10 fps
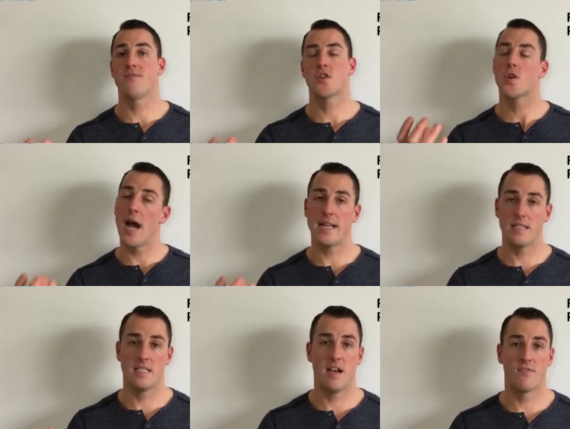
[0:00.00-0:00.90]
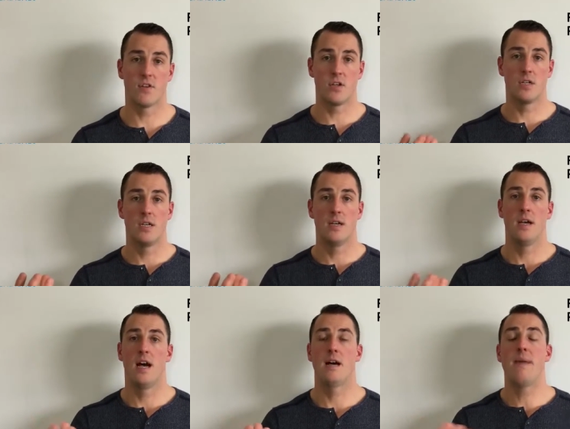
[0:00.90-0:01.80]
They've tried several
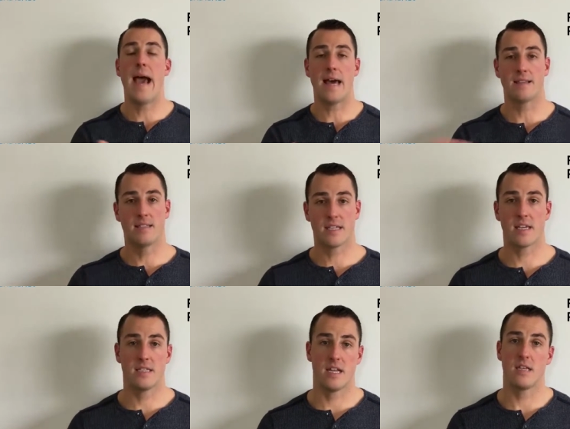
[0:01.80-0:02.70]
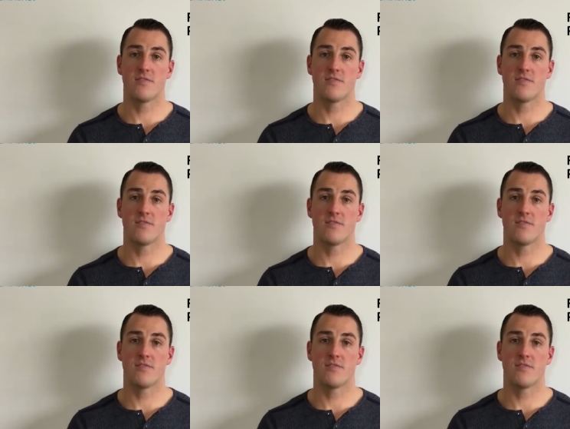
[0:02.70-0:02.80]
paths to get there.